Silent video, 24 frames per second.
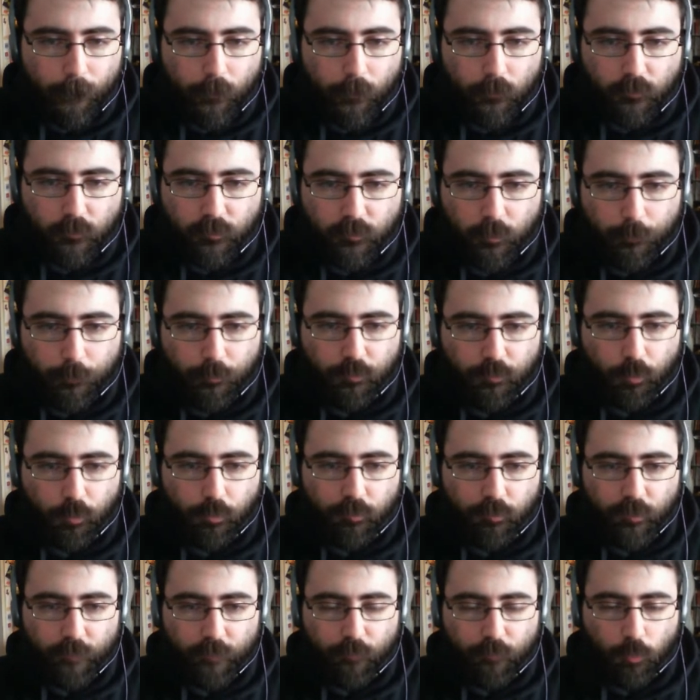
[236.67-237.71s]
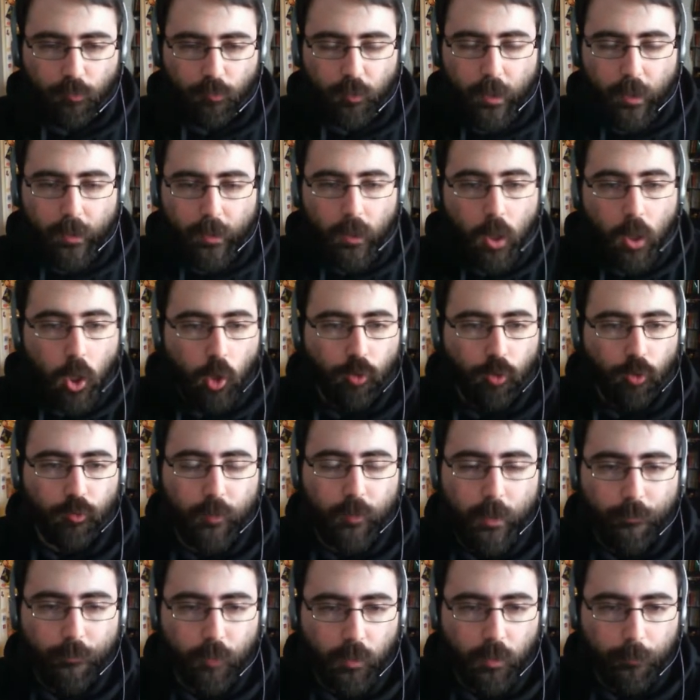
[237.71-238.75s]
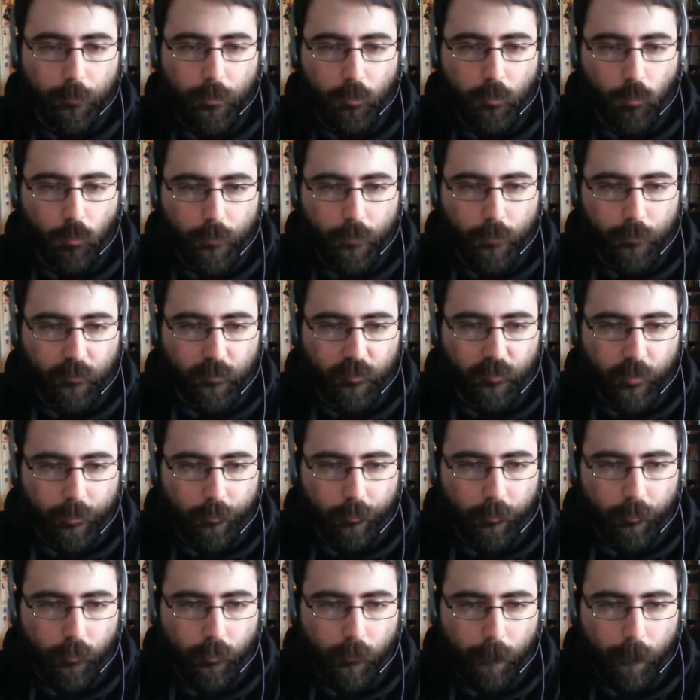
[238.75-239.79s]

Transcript: Set up those oranges afterwards. Okay, so now they're going to be right in the center.